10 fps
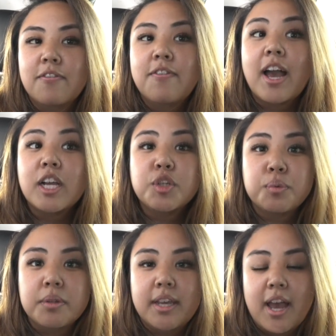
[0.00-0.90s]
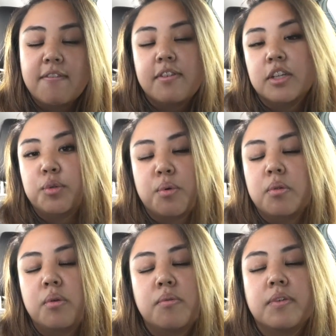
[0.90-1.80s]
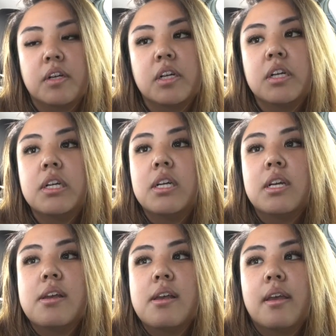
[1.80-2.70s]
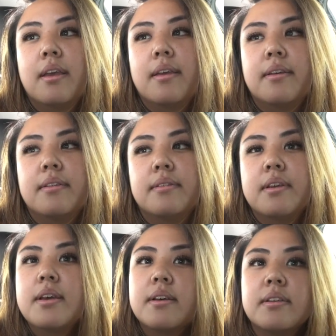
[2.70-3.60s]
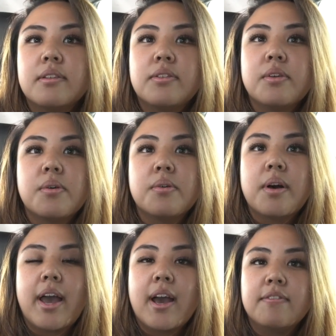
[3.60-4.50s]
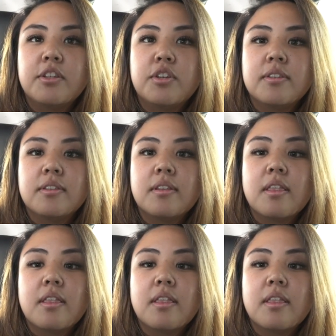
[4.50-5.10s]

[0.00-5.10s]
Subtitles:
factually have control over. And yeah, so I have to just